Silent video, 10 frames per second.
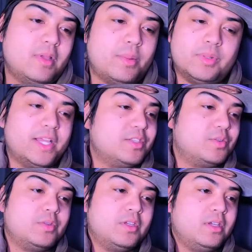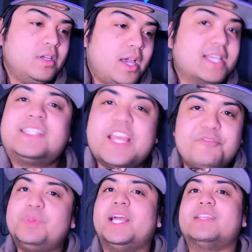a
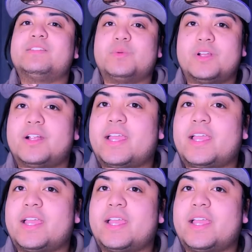safe place where